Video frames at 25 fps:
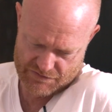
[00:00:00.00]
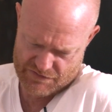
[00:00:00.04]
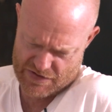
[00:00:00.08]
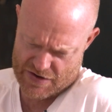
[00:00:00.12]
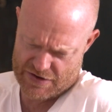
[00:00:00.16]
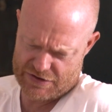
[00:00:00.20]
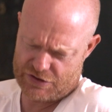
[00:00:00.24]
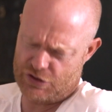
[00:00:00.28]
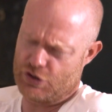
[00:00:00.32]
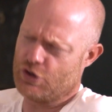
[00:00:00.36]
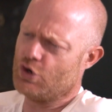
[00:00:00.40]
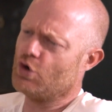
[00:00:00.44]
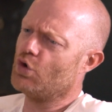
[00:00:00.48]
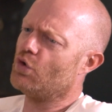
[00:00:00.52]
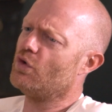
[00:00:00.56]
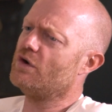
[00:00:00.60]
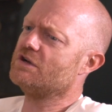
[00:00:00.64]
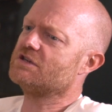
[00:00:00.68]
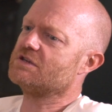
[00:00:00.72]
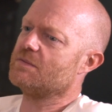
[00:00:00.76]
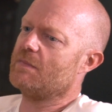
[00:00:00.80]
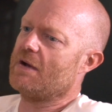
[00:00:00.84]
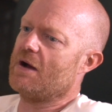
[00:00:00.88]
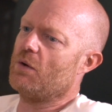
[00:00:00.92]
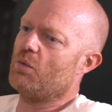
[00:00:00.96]
very
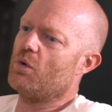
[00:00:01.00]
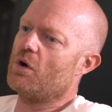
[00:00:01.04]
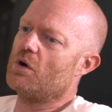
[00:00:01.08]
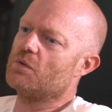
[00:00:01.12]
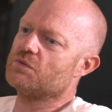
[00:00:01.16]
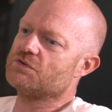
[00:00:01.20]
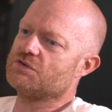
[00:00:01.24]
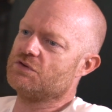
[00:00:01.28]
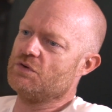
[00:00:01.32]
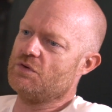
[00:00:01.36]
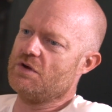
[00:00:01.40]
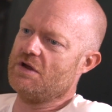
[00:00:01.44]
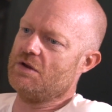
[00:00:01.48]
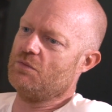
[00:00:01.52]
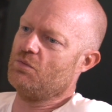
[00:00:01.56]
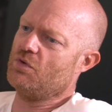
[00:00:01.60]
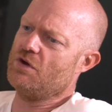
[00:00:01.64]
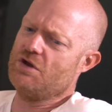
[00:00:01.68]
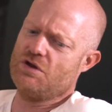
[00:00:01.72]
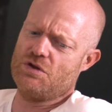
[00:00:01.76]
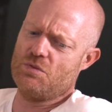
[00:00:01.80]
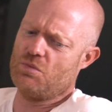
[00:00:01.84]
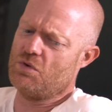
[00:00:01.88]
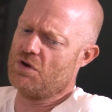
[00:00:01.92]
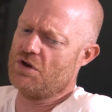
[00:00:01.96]
curious about what I was doing. What
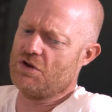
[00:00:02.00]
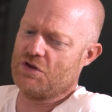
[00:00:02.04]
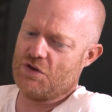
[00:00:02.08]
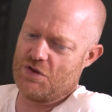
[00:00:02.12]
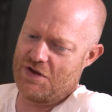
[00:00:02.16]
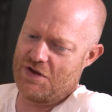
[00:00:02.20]
you doing?